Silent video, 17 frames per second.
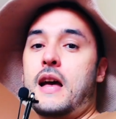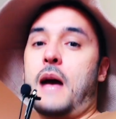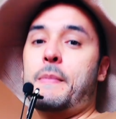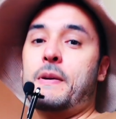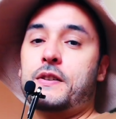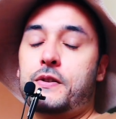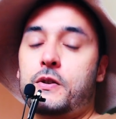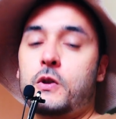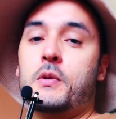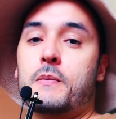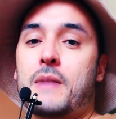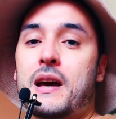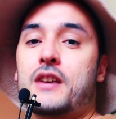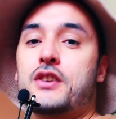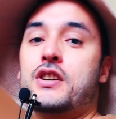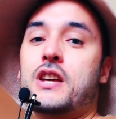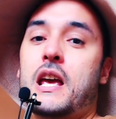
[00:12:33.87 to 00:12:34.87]
I'm assuming my
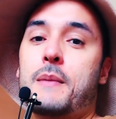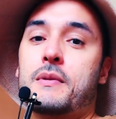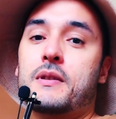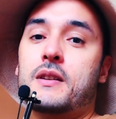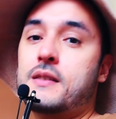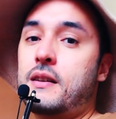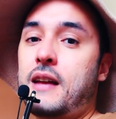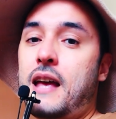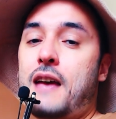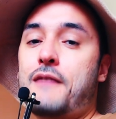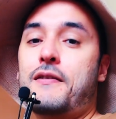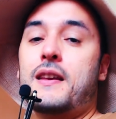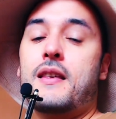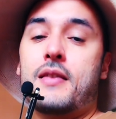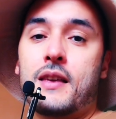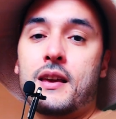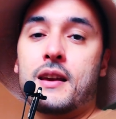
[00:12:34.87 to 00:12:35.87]
GM doesn't have
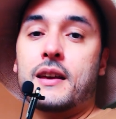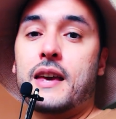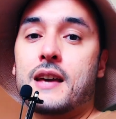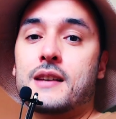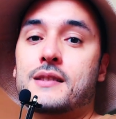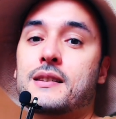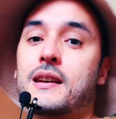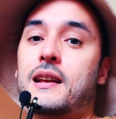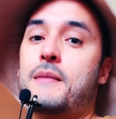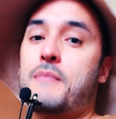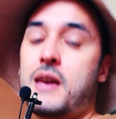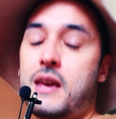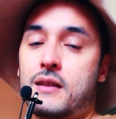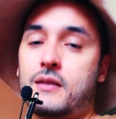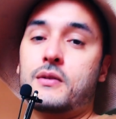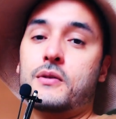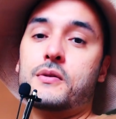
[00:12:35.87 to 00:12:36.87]
anything against
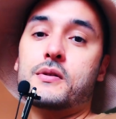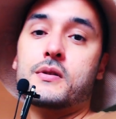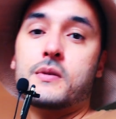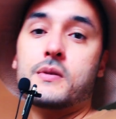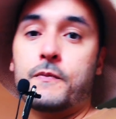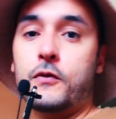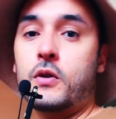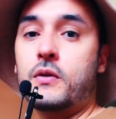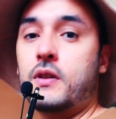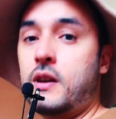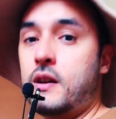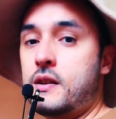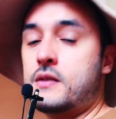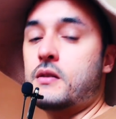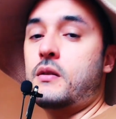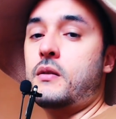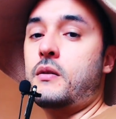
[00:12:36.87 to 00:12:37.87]
elementals on his
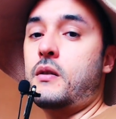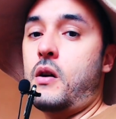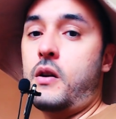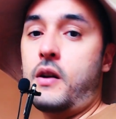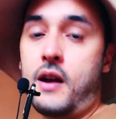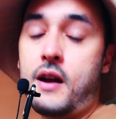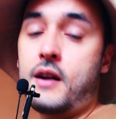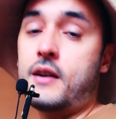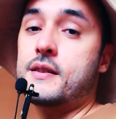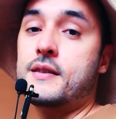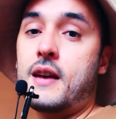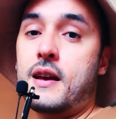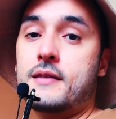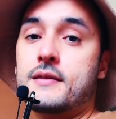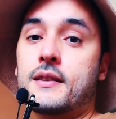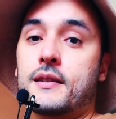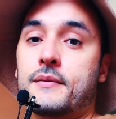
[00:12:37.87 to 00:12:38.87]
or her
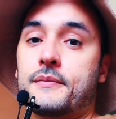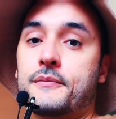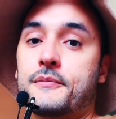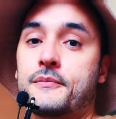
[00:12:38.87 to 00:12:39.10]
setting.